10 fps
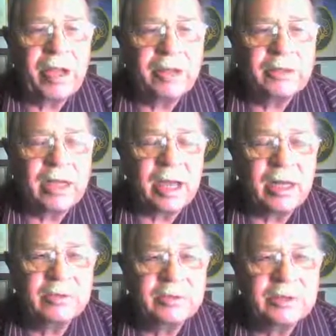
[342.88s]
And we were
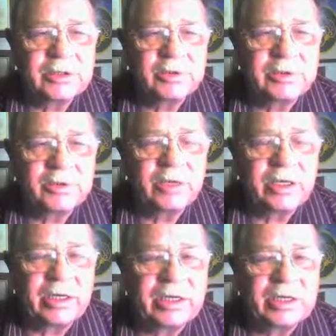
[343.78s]
grown men
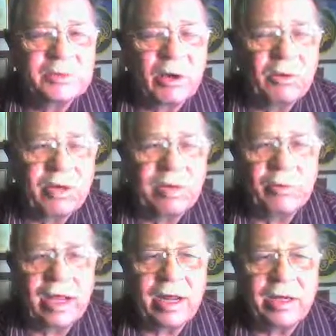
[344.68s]
now, since we was
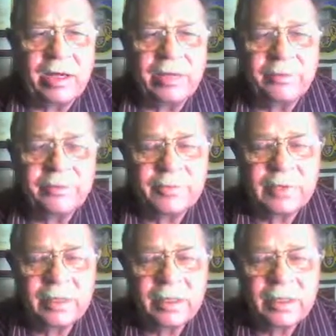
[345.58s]
drinking and smoking,
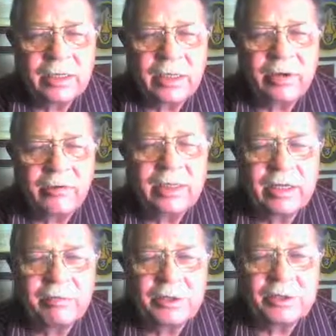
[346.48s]
we had to eat them
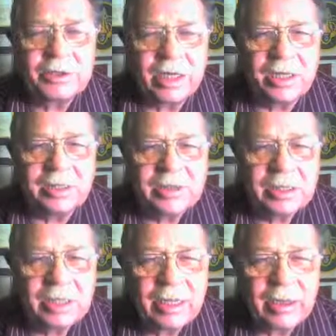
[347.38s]
and drink
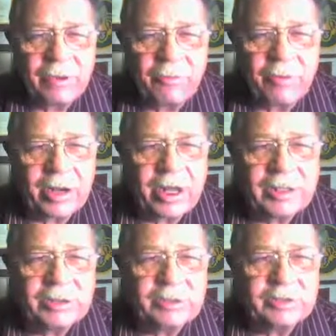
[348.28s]
them milkshakes.
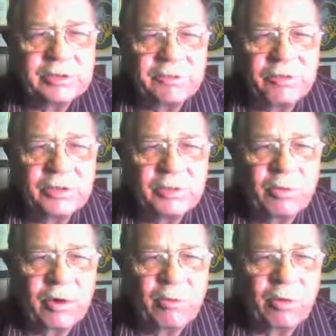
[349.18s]
Well,
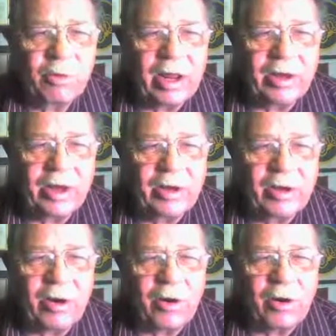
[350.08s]
guess who was the first
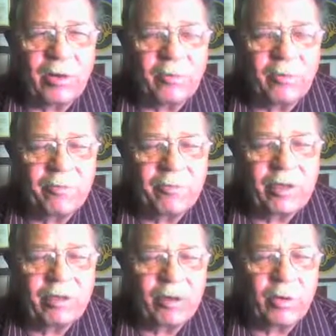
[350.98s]
one to roll out of that
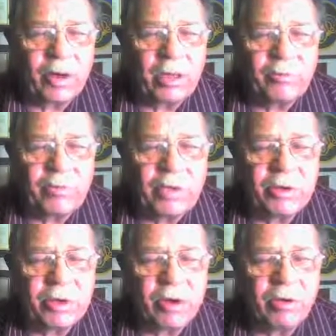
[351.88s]
car and
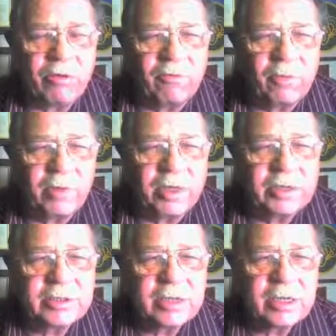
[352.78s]
be throwing up and
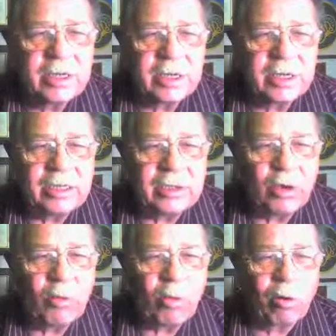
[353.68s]
puking all over the
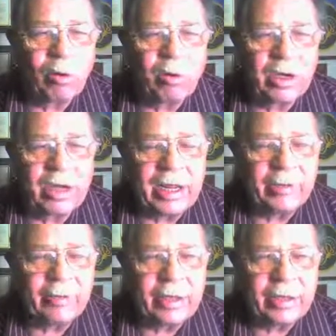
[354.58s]
place? Is
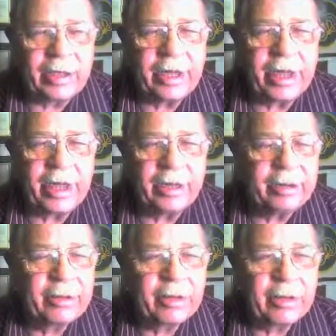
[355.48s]
old worldly
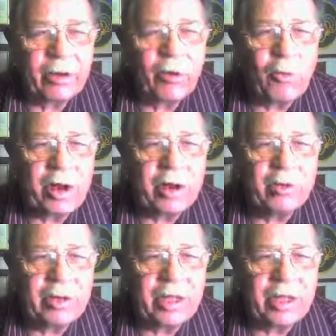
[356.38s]
Henry. Yeah,